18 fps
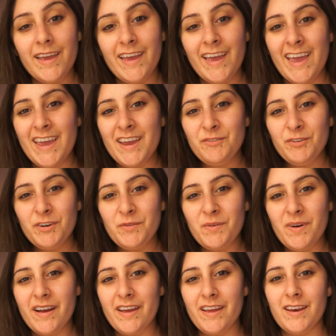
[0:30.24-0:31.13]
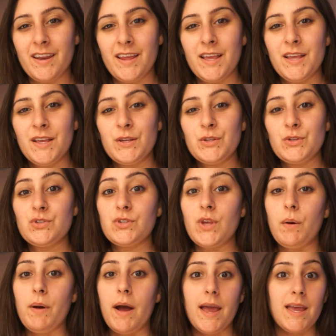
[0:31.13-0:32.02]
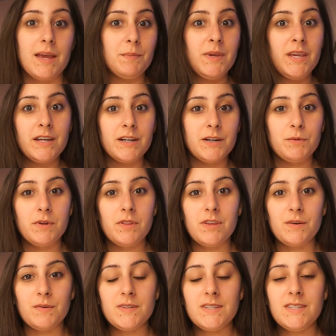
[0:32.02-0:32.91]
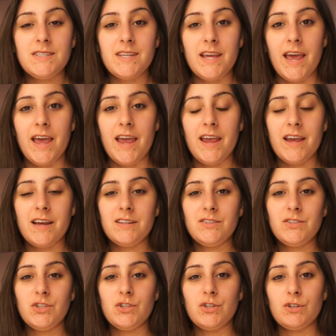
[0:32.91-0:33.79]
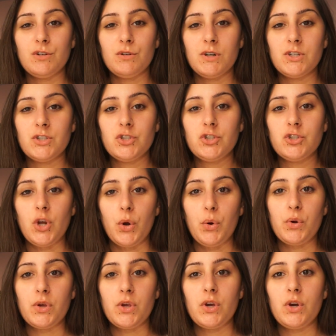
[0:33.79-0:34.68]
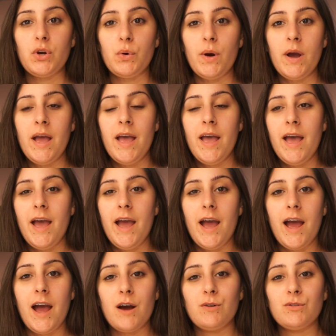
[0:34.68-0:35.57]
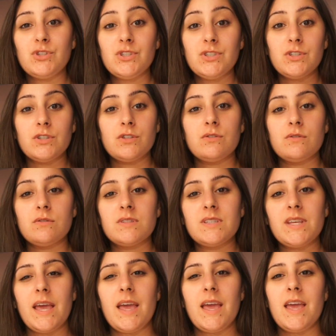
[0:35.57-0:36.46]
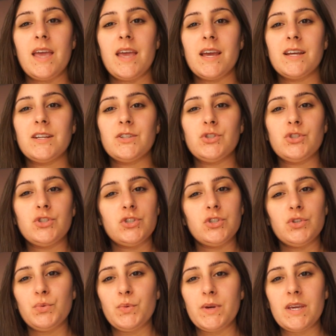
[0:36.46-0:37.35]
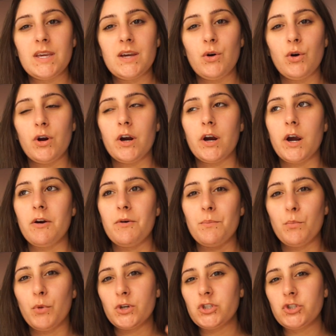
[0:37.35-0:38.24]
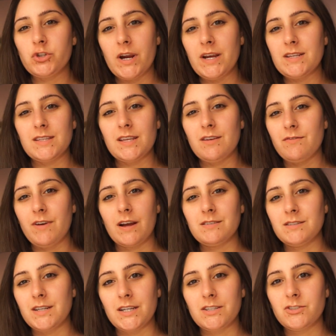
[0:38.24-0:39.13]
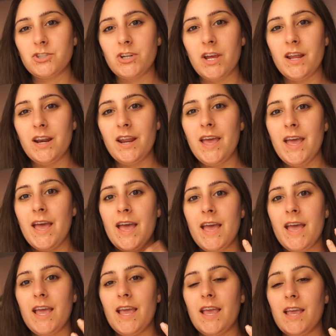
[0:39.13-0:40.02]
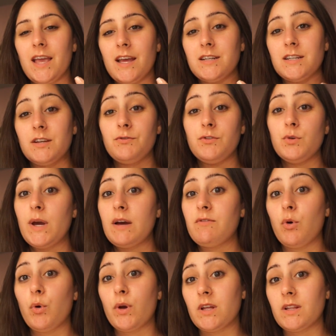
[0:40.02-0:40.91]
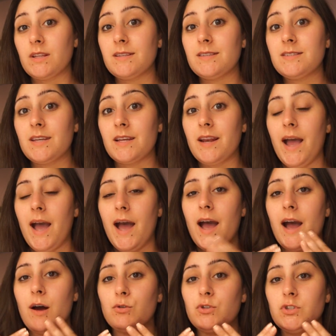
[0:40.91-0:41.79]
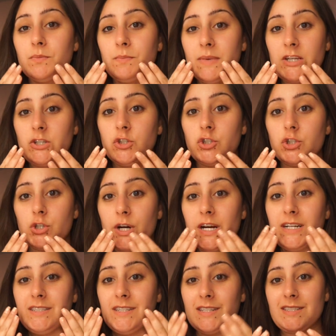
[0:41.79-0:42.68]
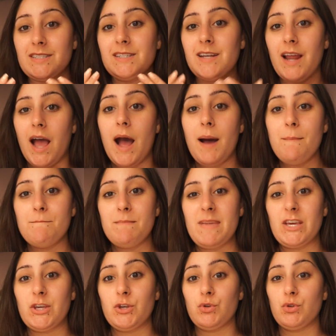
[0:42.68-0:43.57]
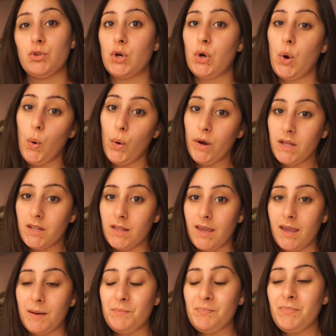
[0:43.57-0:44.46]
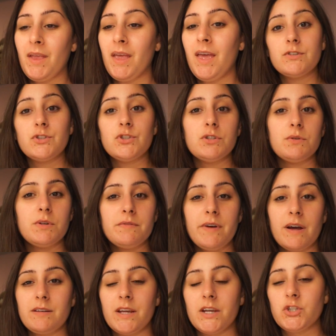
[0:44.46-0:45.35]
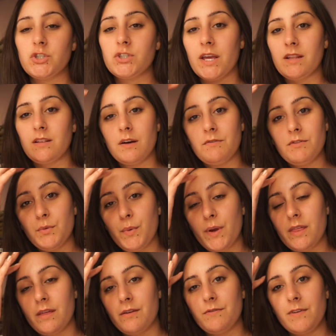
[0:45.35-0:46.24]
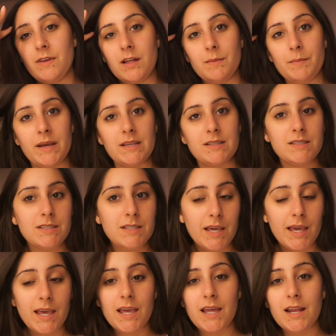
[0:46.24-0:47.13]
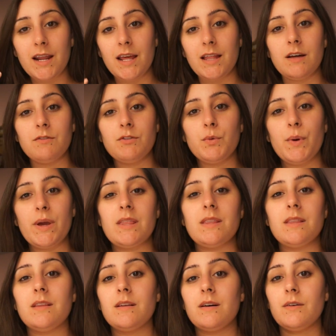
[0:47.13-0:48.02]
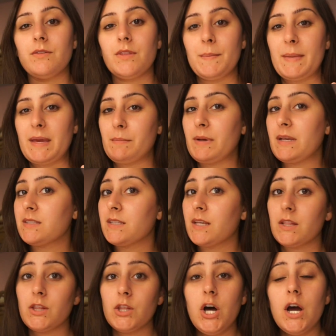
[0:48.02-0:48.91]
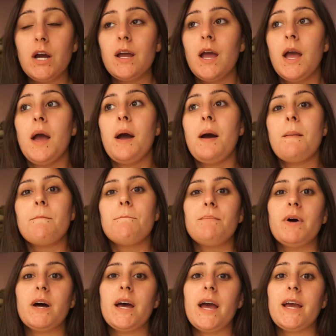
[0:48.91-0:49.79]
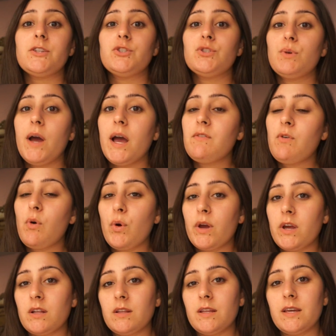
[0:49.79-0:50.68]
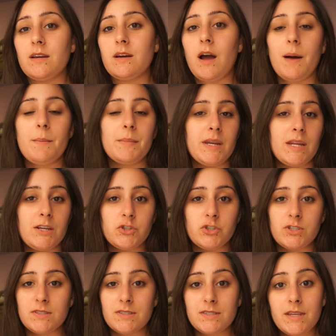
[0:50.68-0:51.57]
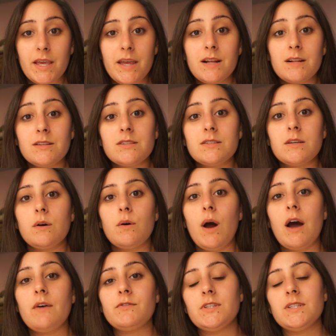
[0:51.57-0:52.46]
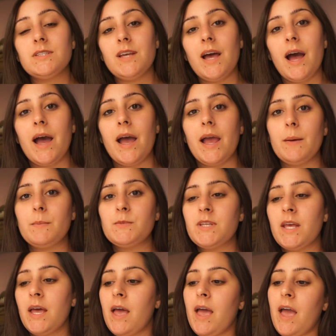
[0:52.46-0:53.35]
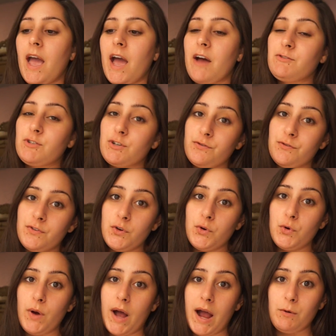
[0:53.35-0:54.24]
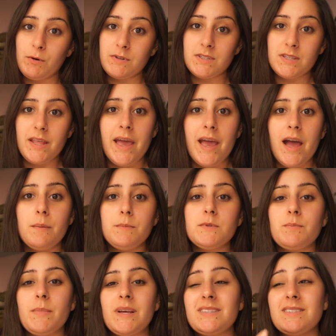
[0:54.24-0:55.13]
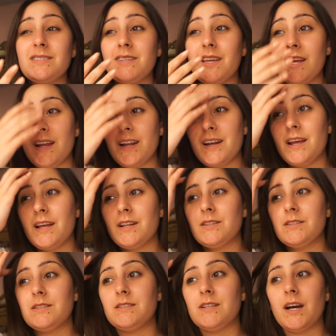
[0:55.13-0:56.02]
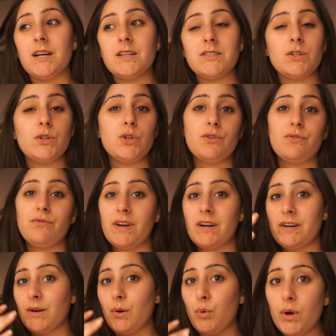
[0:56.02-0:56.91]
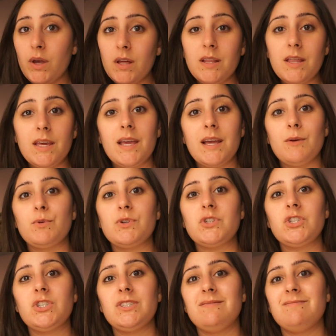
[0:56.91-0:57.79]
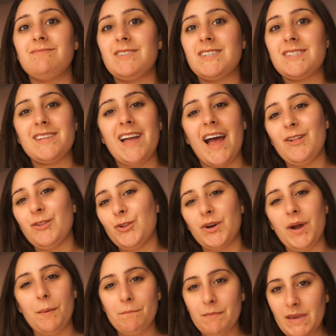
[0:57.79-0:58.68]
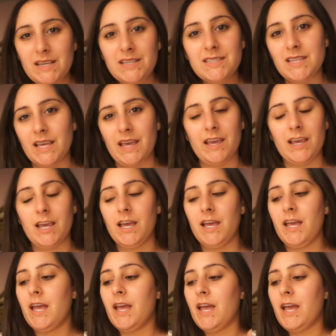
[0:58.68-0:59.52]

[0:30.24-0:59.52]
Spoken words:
Hey everyone! So I am here with you today to show you how to use a dewy or moisturizing foundation, and if you have oily skin, how to make sure it does not make you look oily. Dewy foundations, I love the way they feel on my skin. I love the way they make my skin look, but I do have oily combination skin, so oftentimes after a few hours lapse, my skin does look very oily, and which does not look amazing.